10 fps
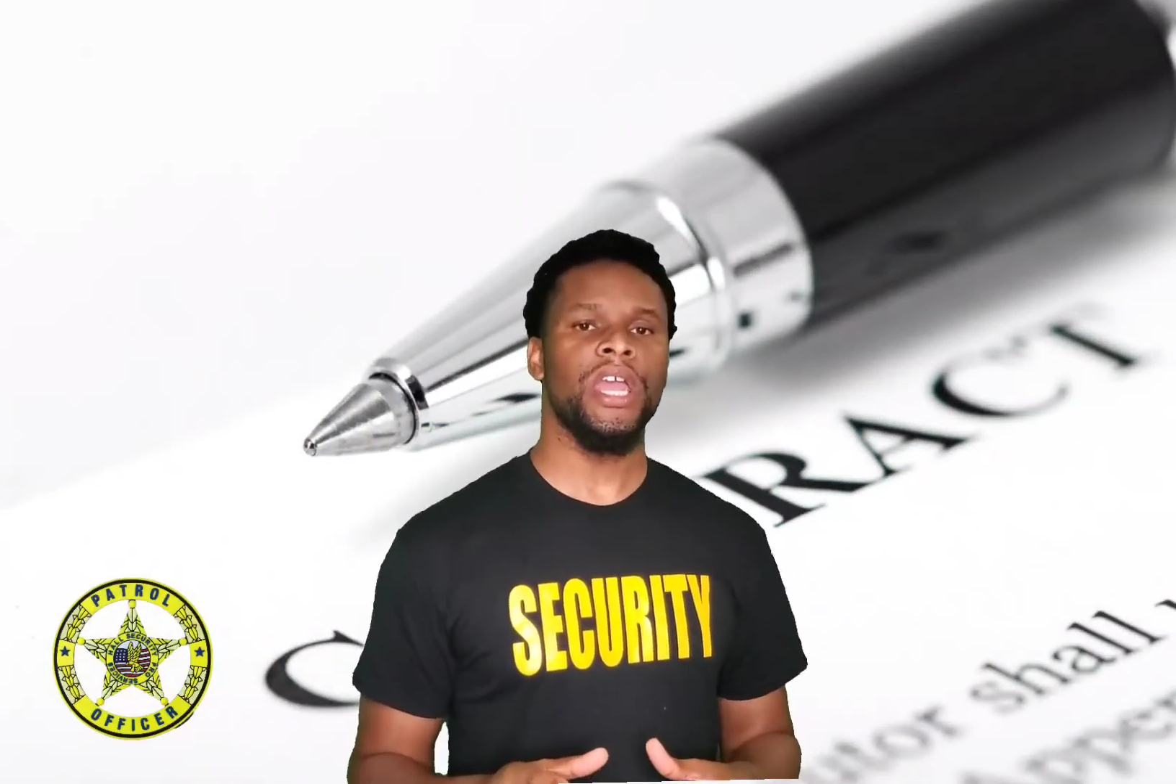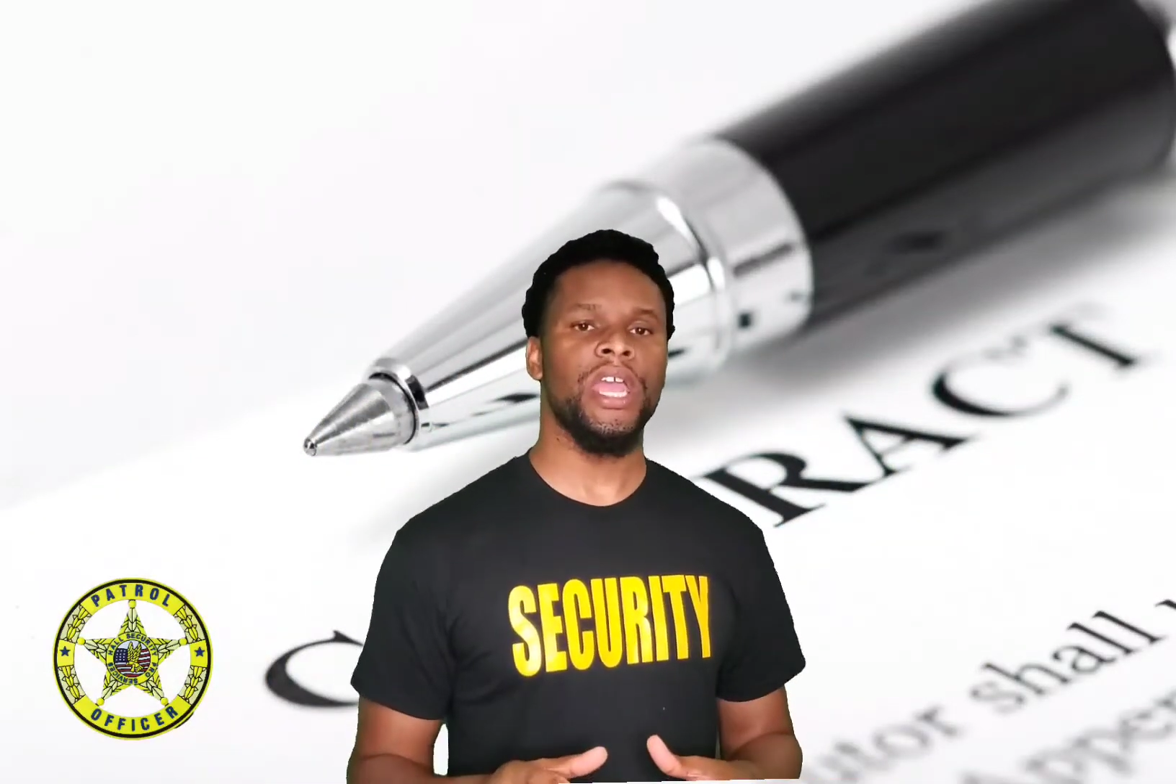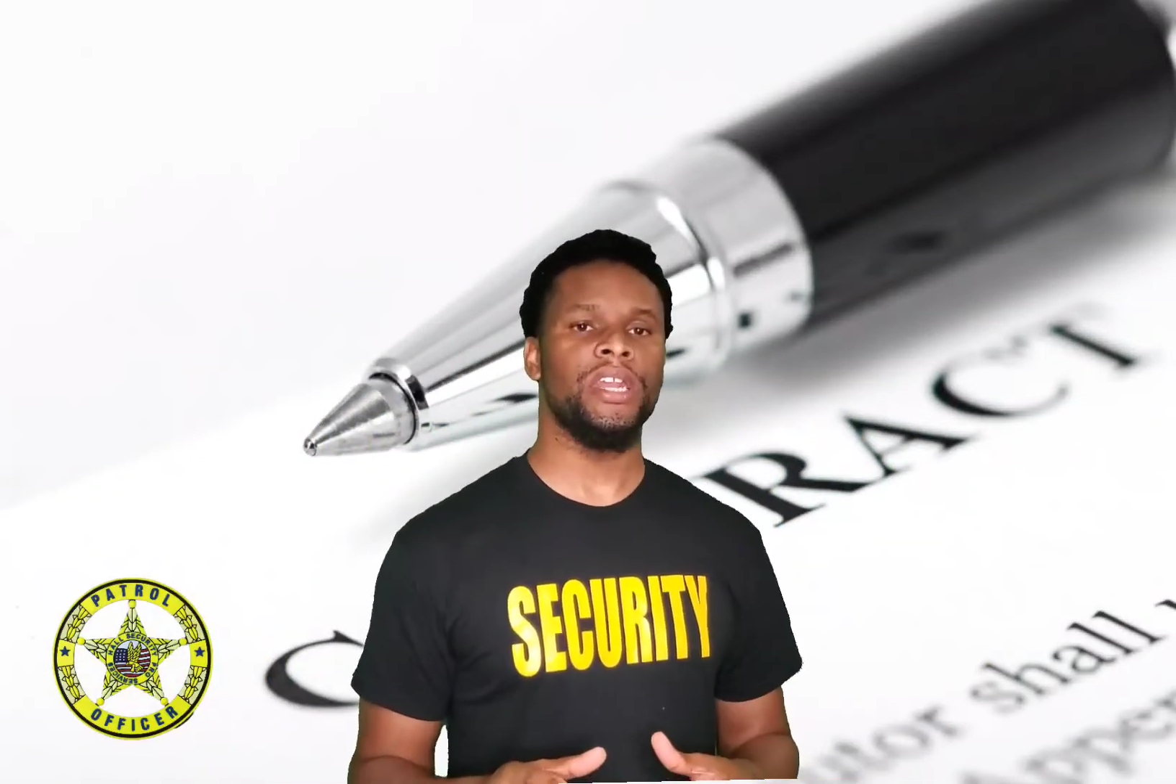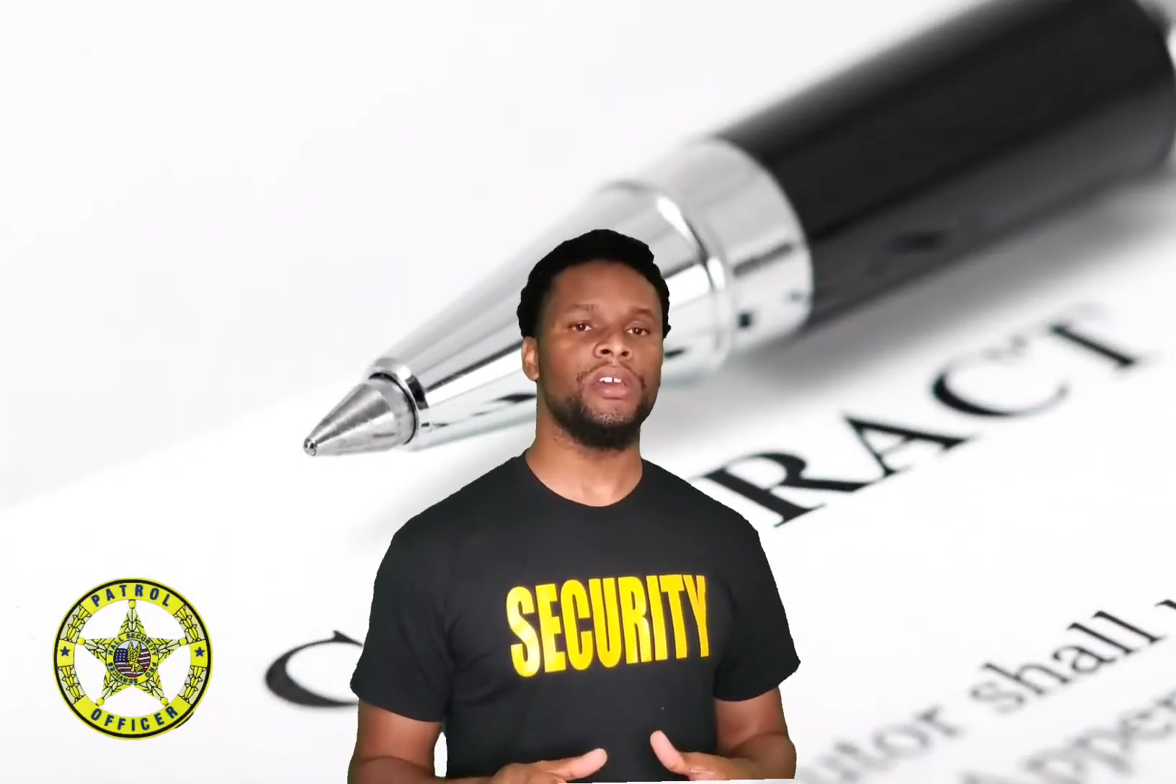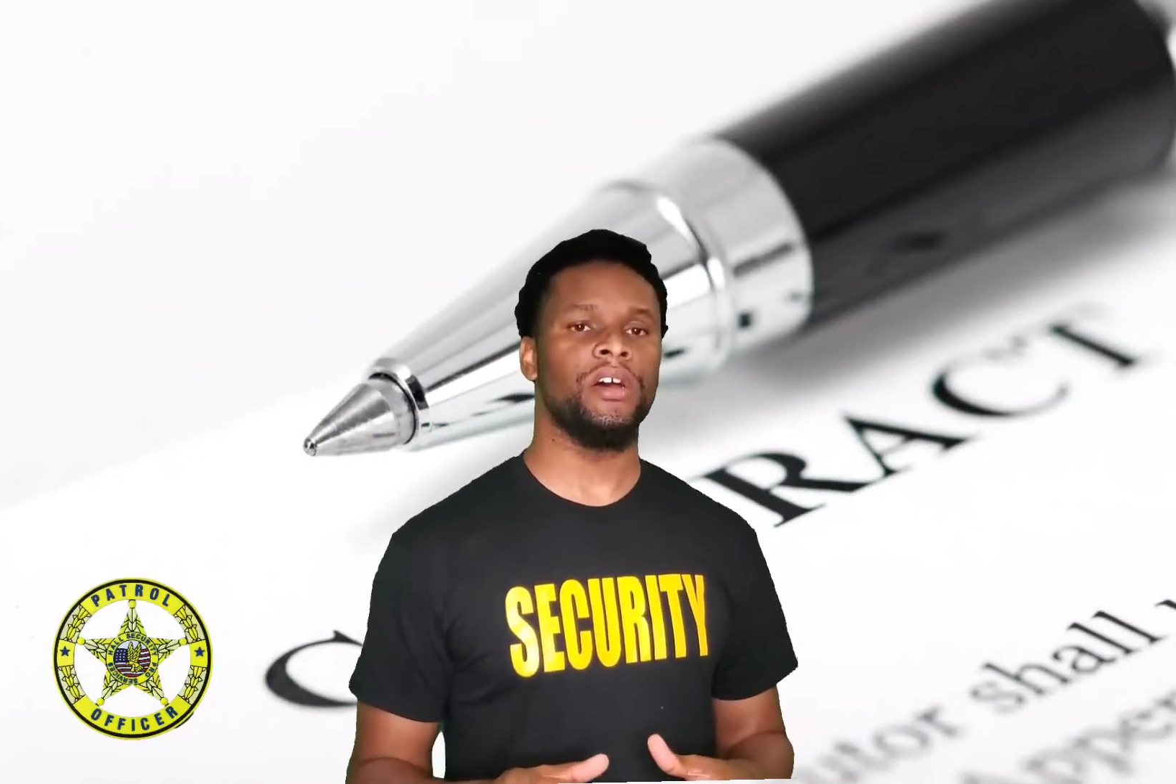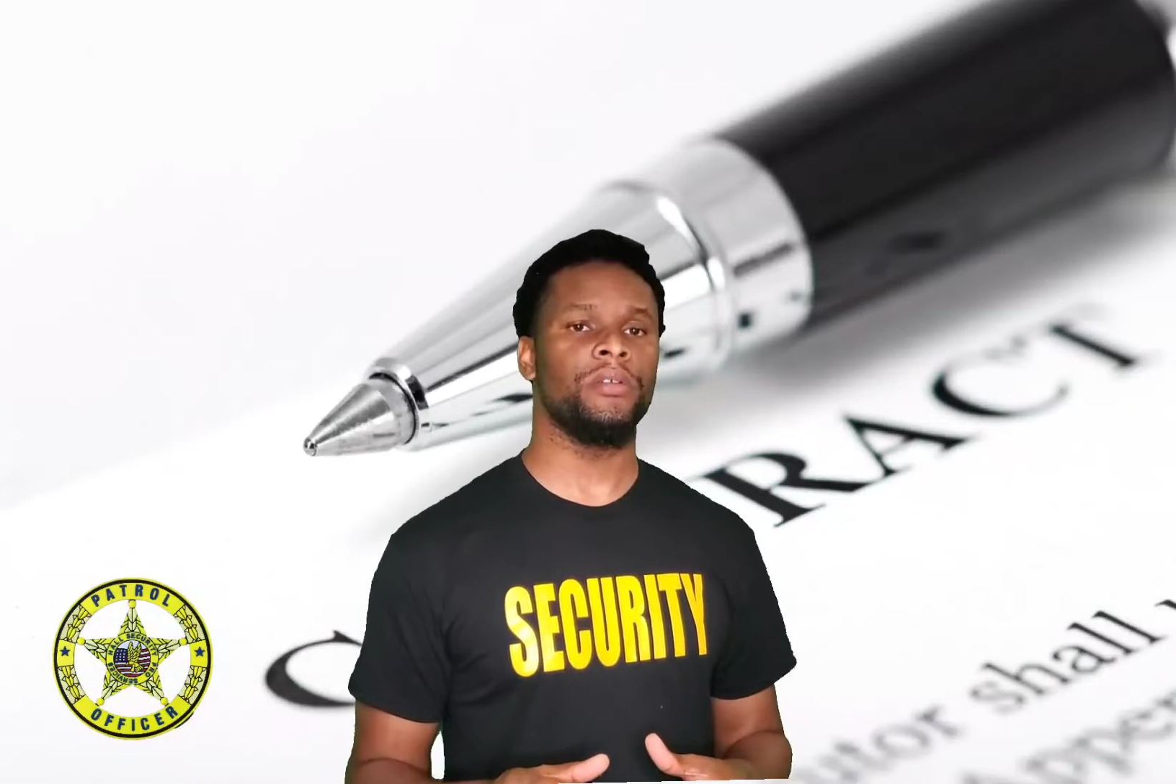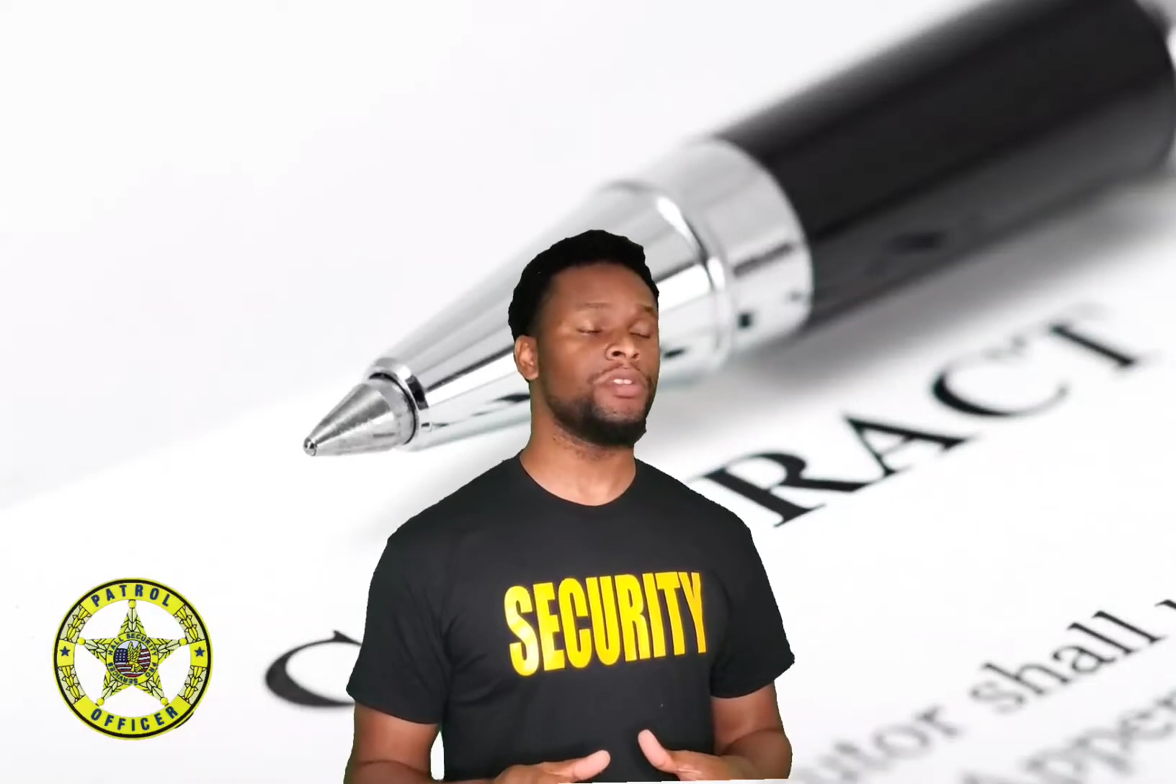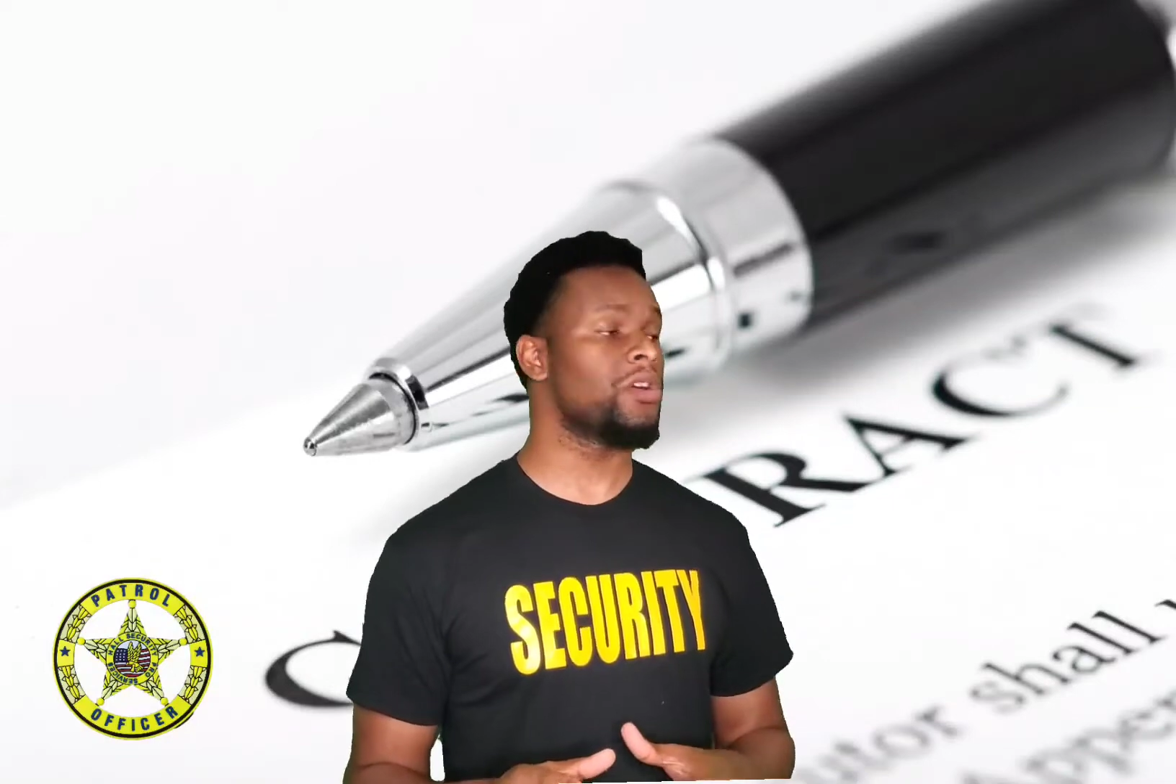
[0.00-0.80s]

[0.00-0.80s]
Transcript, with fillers: and uh, you